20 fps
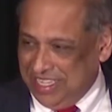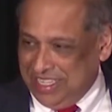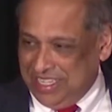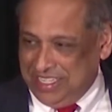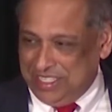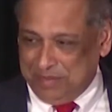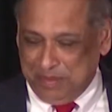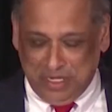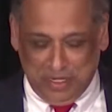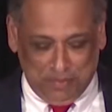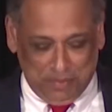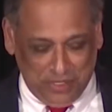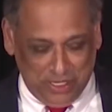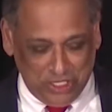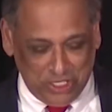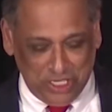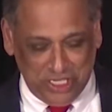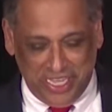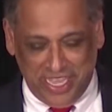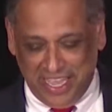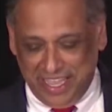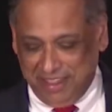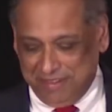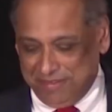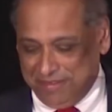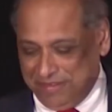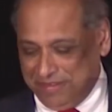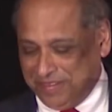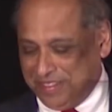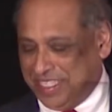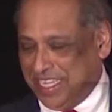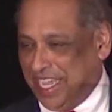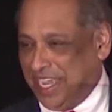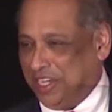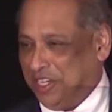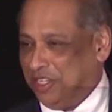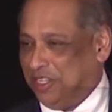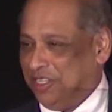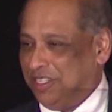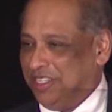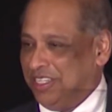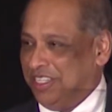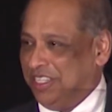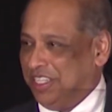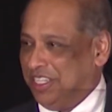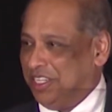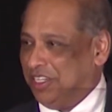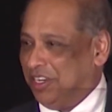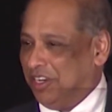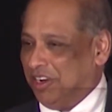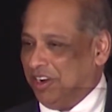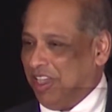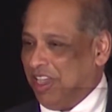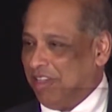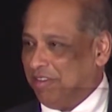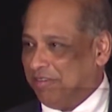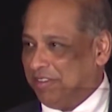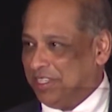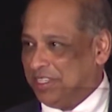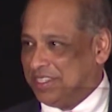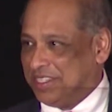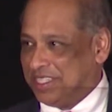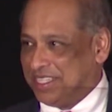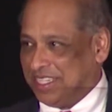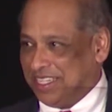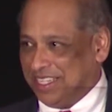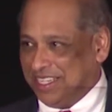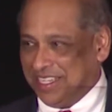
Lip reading: It's been a pleasure to have Daniel in our office.